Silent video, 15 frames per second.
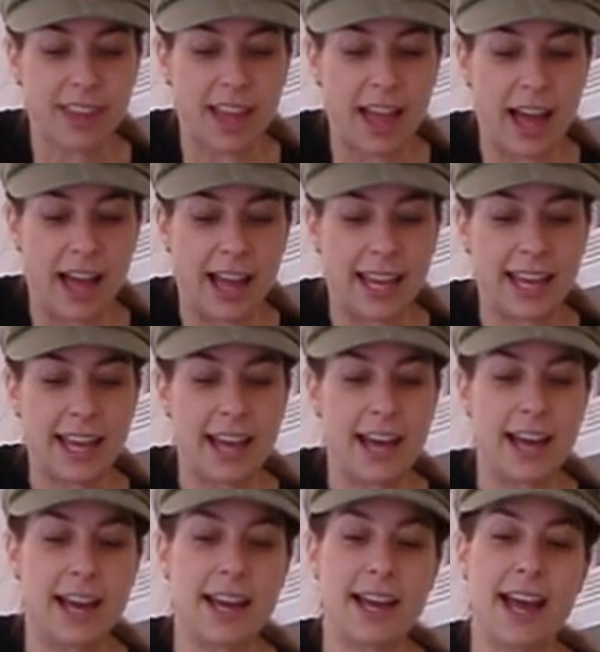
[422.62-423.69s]
I
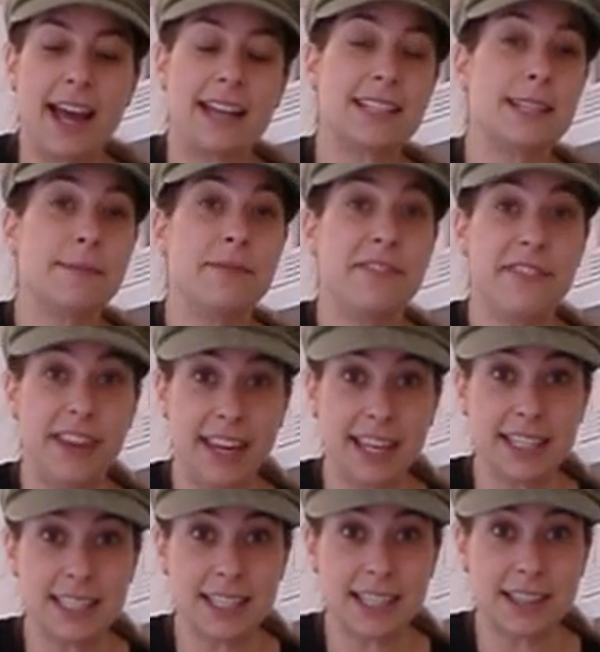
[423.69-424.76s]
had some
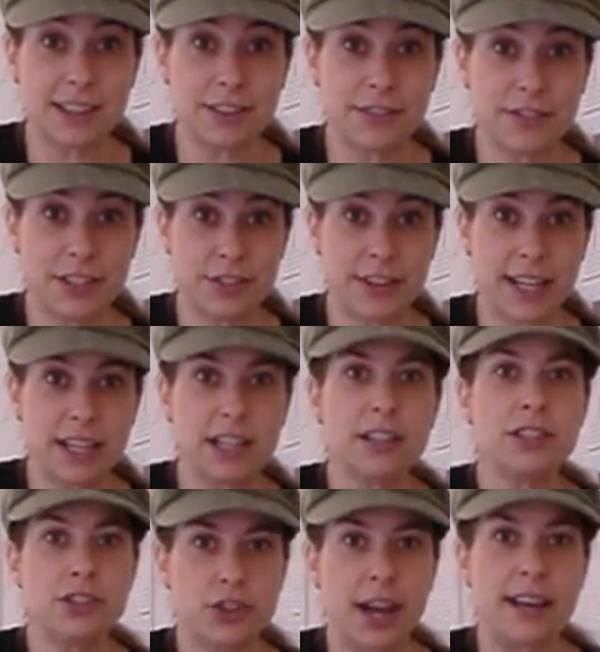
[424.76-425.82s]
figs in the
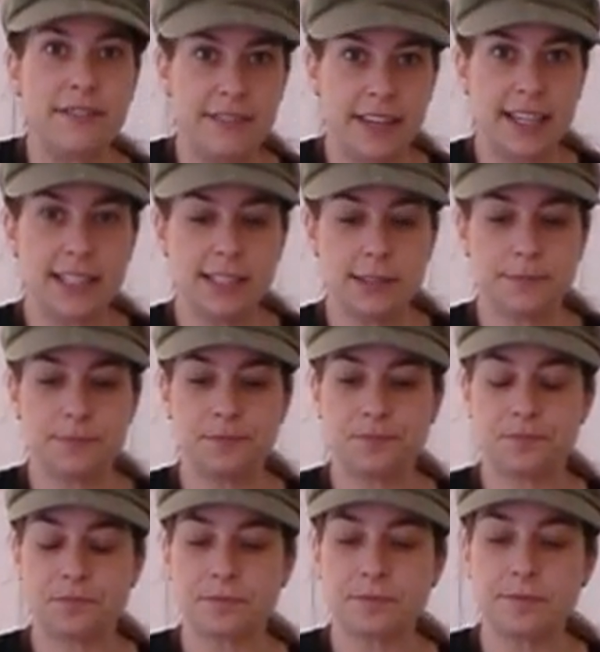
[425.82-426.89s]
refrigerator, dried figs,
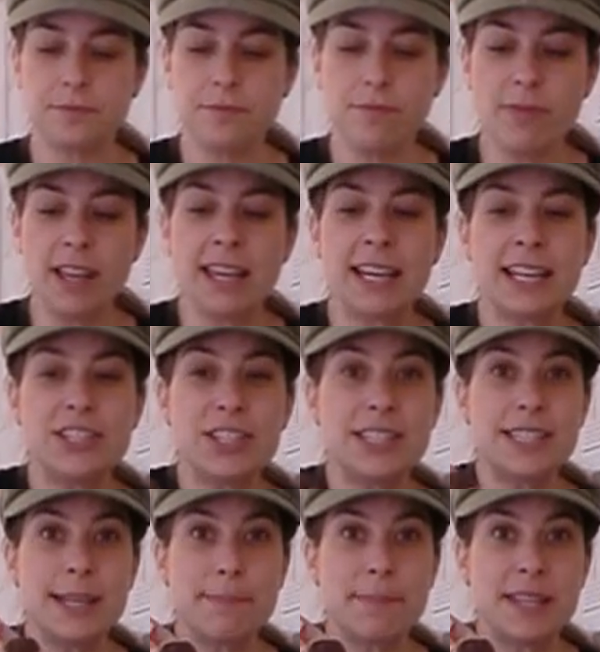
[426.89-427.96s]
and I just
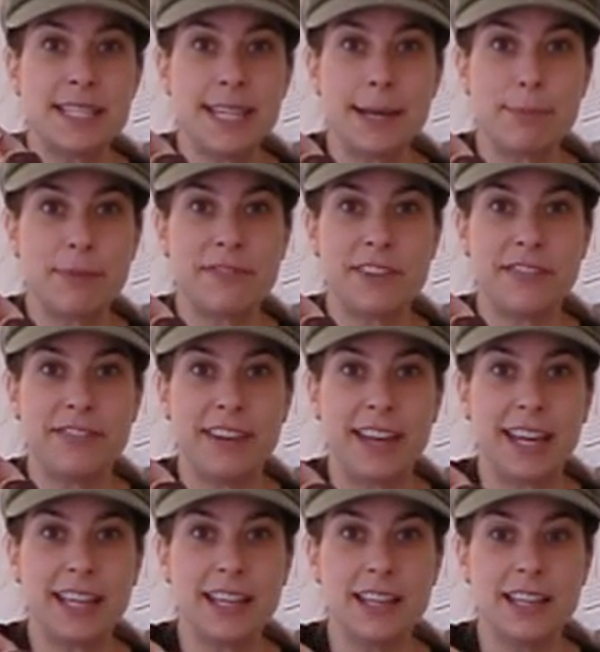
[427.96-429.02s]
dipped the tip of the
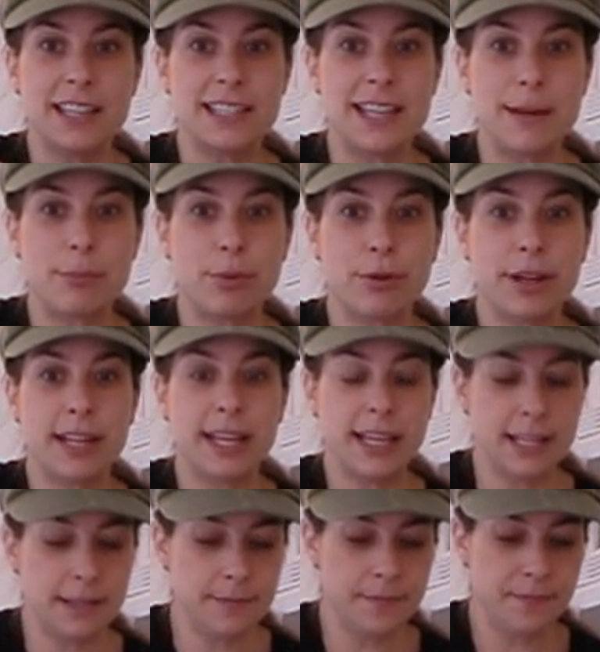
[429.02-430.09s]
fig. Isn't that
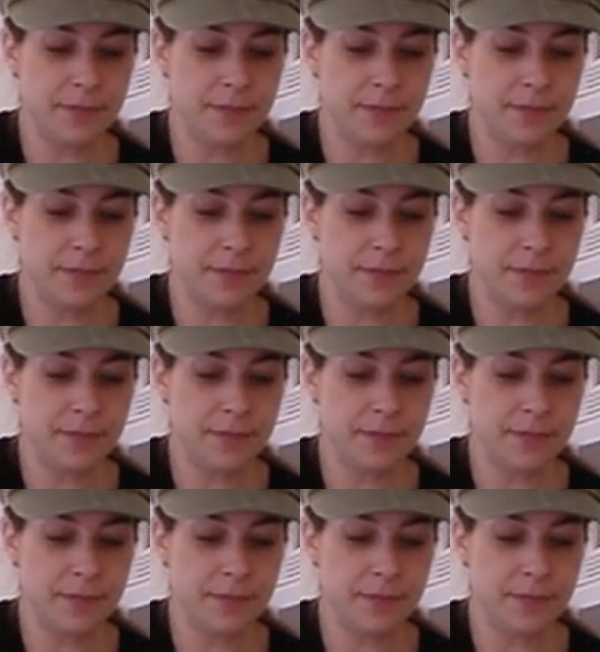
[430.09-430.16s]
pretty?